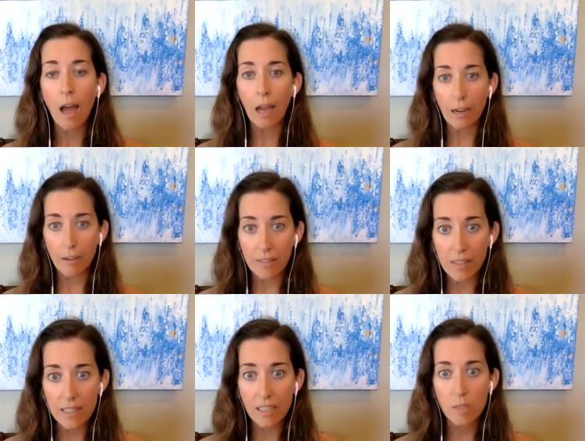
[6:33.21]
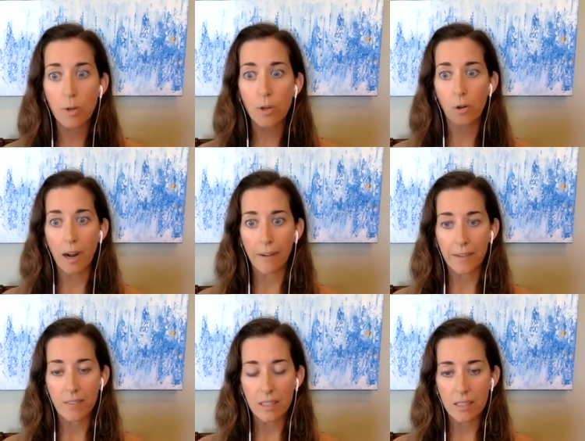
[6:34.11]
hiring this expert or
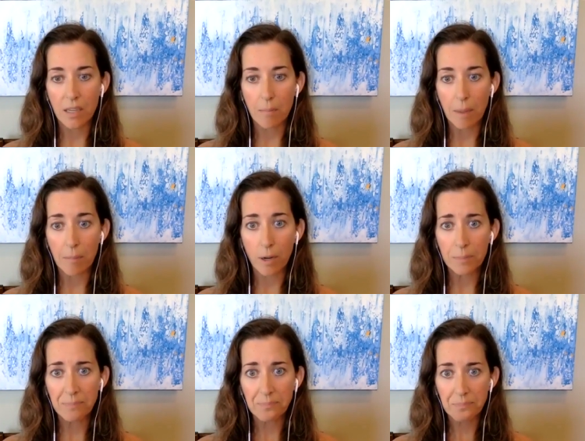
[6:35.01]
hiring this team member